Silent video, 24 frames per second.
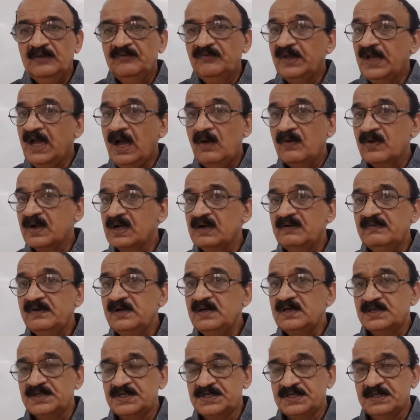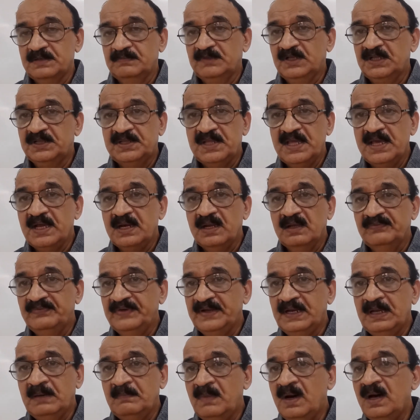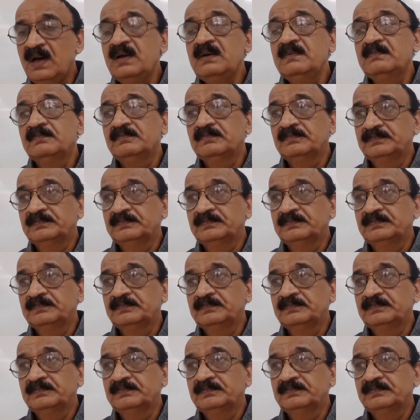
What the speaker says: we have covered the theory of NMR,